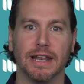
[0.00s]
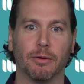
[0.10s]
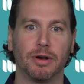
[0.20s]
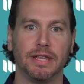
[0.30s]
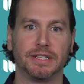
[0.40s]

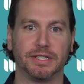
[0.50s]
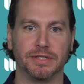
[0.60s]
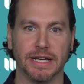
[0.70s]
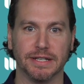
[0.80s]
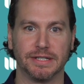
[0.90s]
Now, one of the
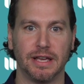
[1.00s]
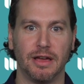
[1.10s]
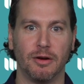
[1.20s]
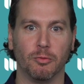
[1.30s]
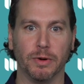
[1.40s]
issues is
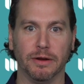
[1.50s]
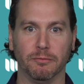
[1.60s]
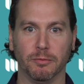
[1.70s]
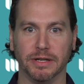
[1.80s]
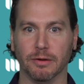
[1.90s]

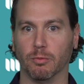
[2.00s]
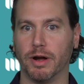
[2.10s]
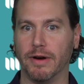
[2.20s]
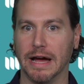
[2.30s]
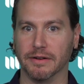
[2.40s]
we, we did
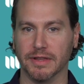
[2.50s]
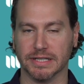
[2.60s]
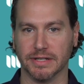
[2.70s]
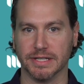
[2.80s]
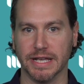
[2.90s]
one round of
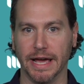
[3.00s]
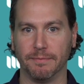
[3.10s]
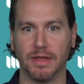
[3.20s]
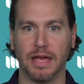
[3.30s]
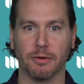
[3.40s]
this, let's say,
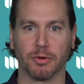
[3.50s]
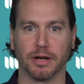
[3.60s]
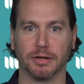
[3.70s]
and we're